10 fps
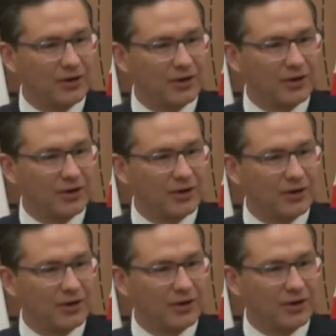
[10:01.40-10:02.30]

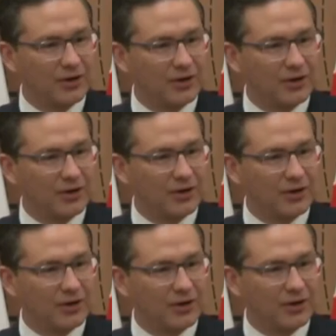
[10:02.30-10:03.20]

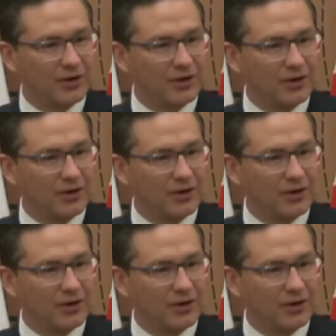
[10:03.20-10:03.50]
(not speaking)